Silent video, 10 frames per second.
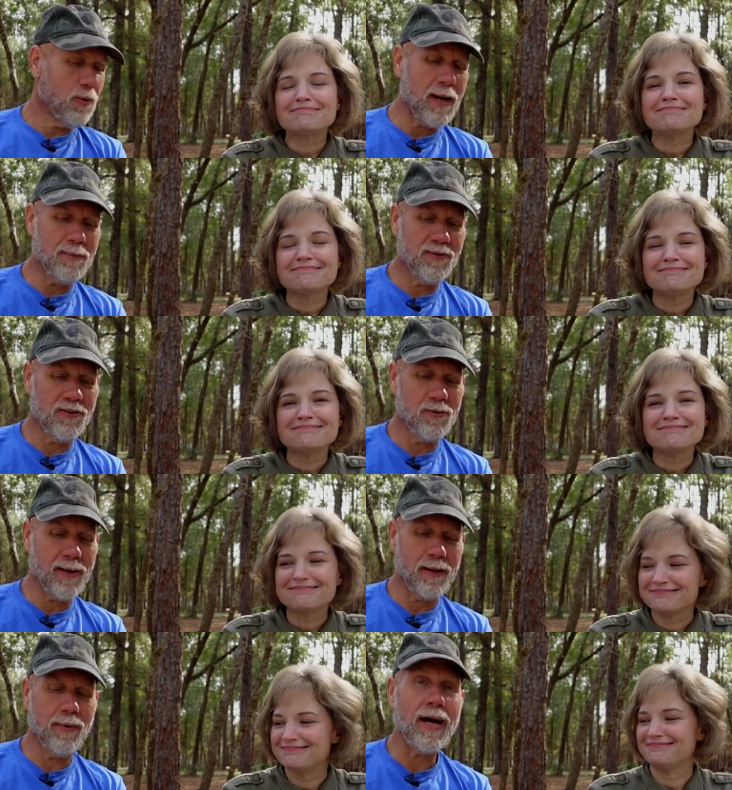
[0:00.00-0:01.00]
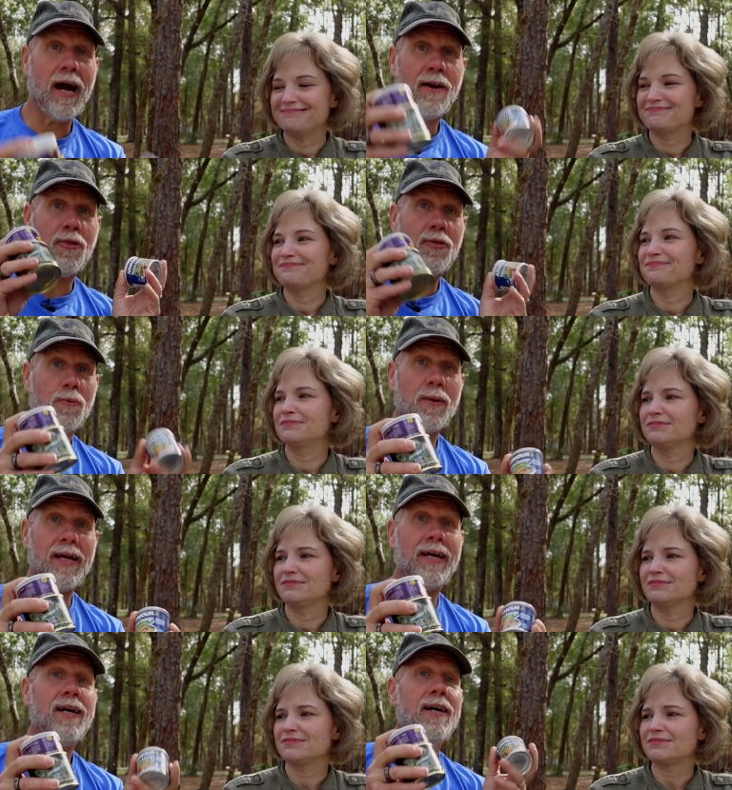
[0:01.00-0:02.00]
Speaker 1: One episode too many. We got
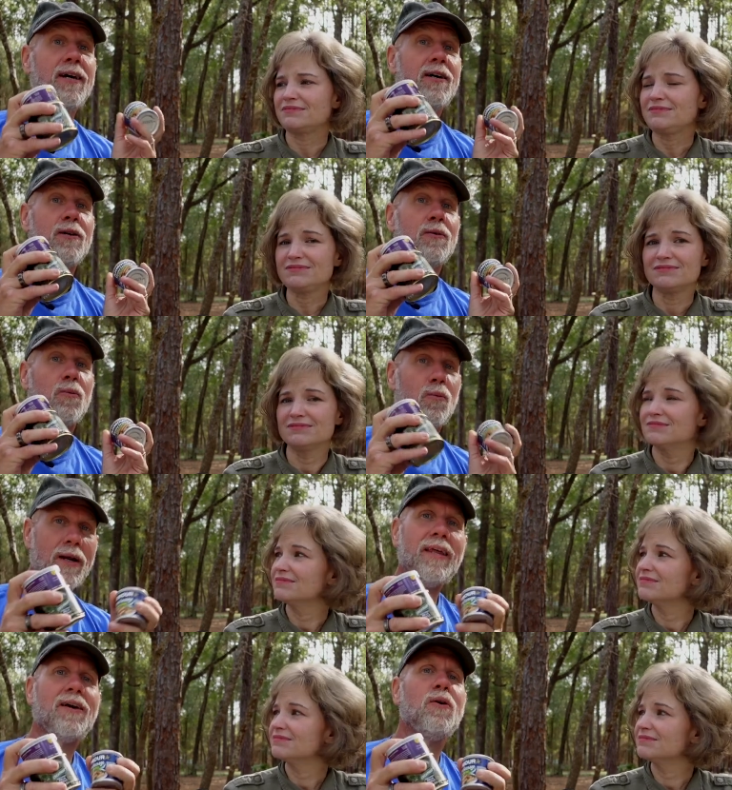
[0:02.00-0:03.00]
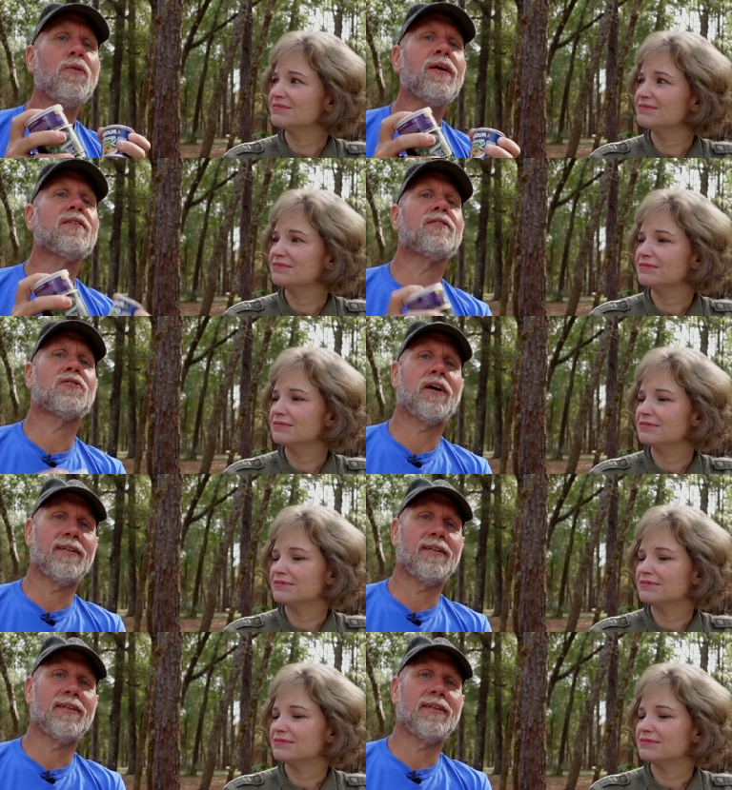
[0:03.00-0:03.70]
three really cool things to try